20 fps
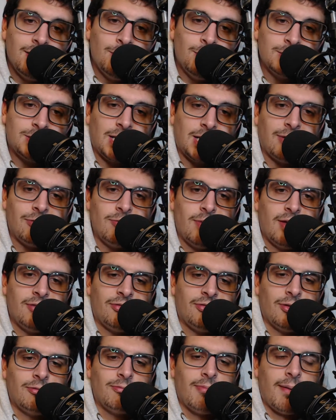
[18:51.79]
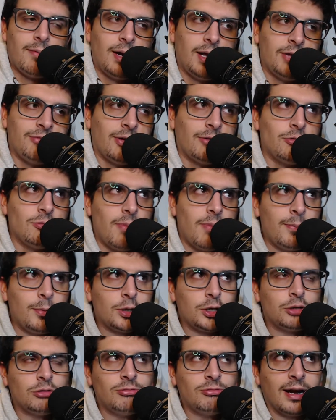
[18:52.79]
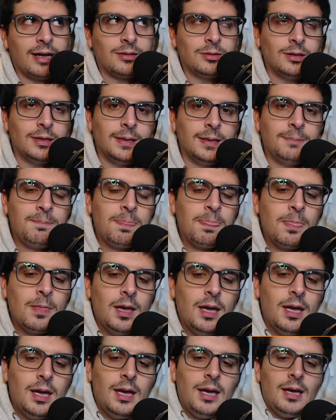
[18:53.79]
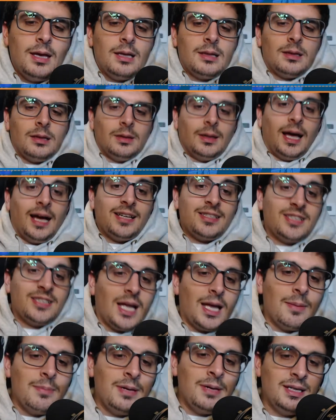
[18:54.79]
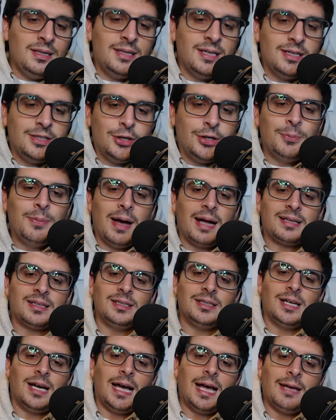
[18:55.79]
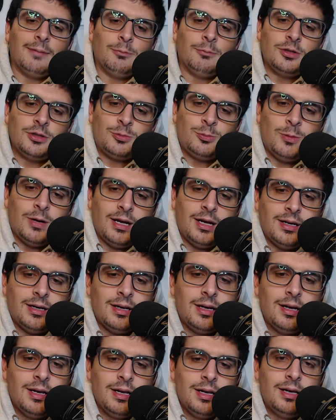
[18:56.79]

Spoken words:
Which, if I remember correctly, the last time he did go back to 9 was when